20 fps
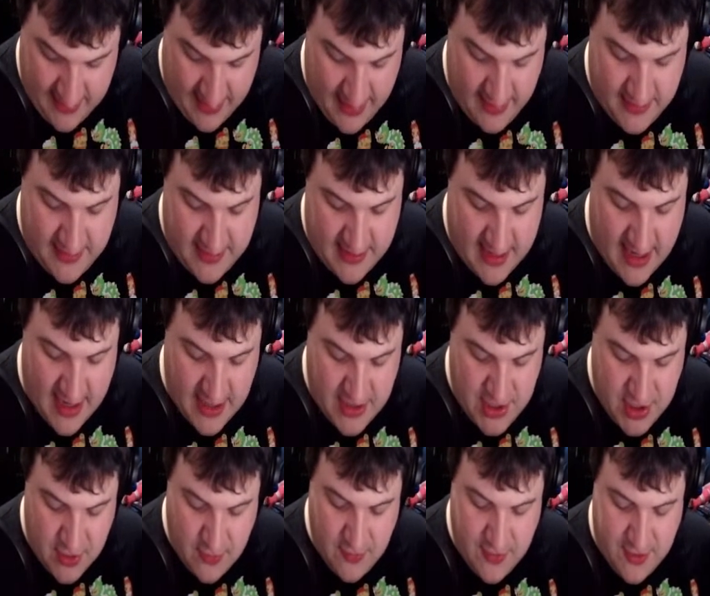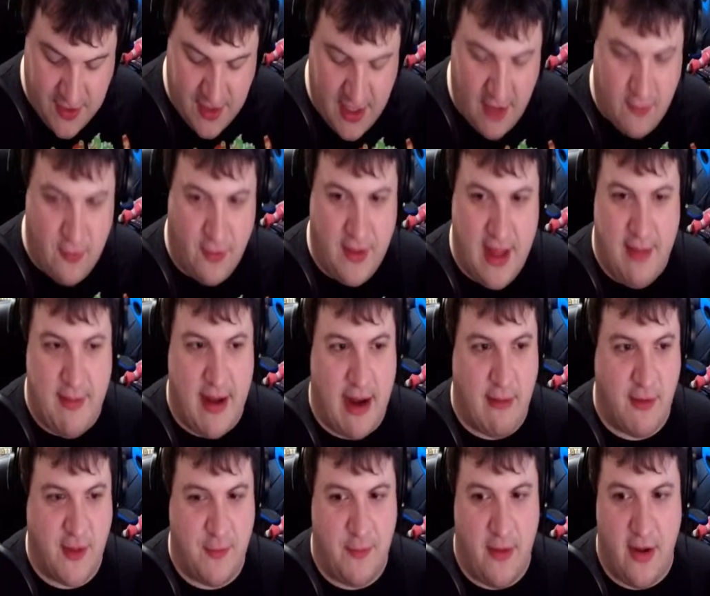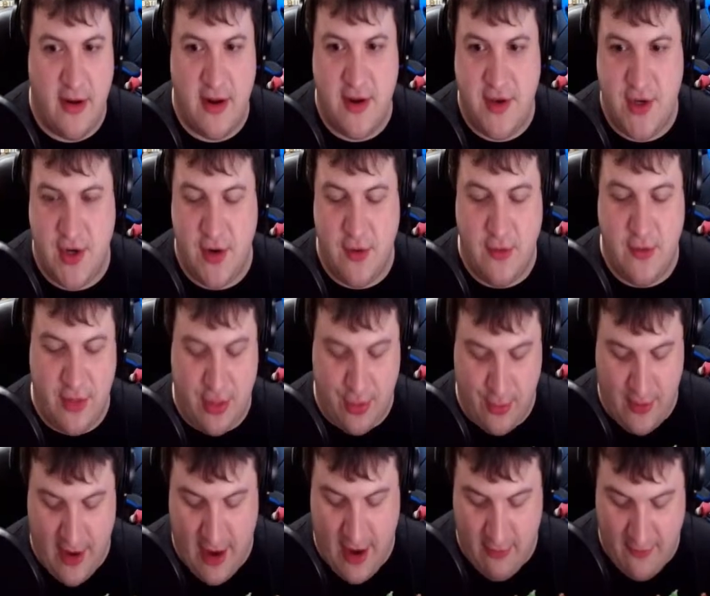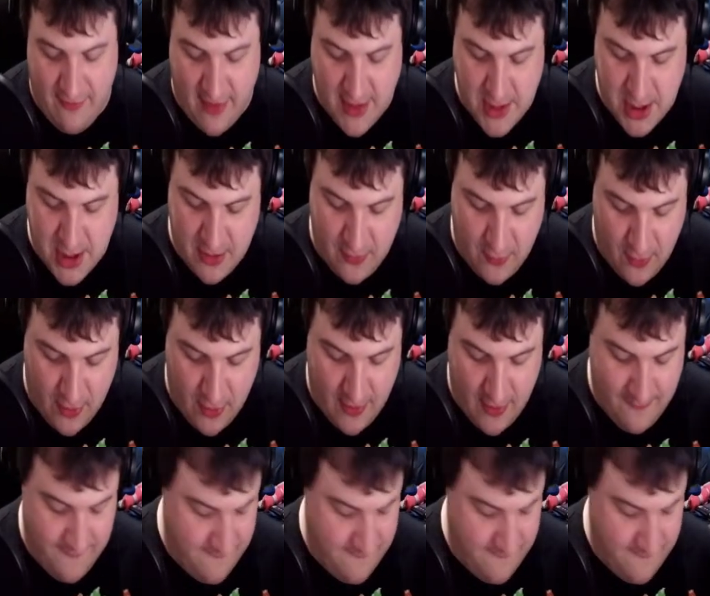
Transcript: said a Dune sequel, man, and I responded Dune 3: Revenge of the Worm.